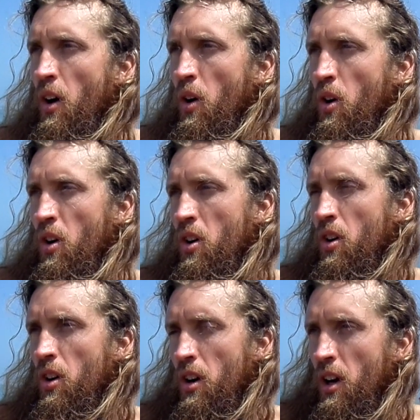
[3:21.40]

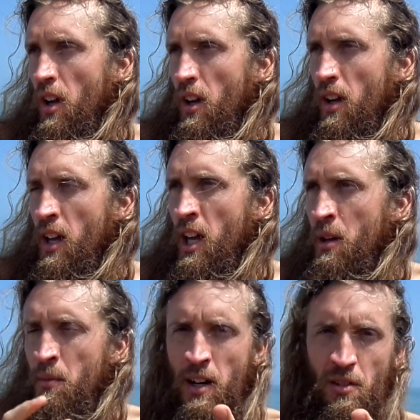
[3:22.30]
or
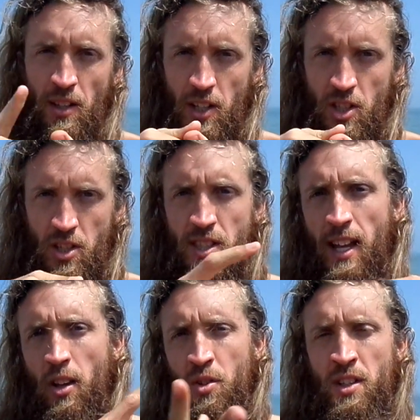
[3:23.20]
um, our dishes,
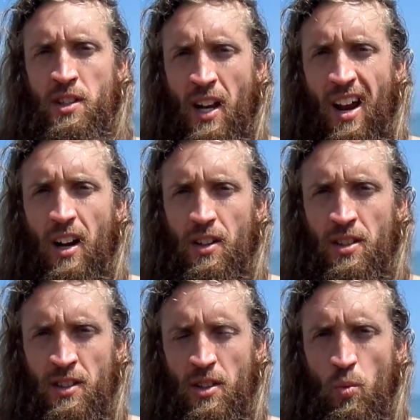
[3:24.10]
that goes into the air,
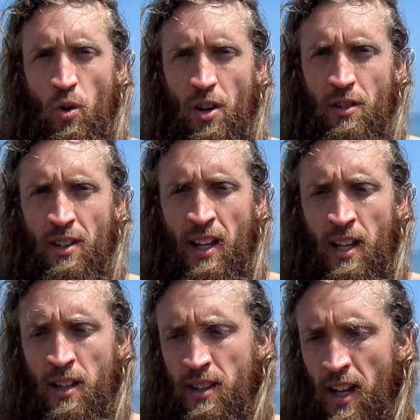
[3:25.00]
into the water
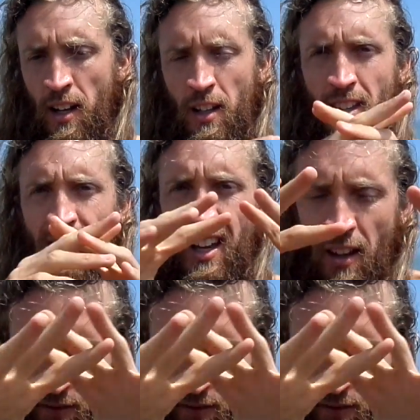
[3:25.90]
again. That that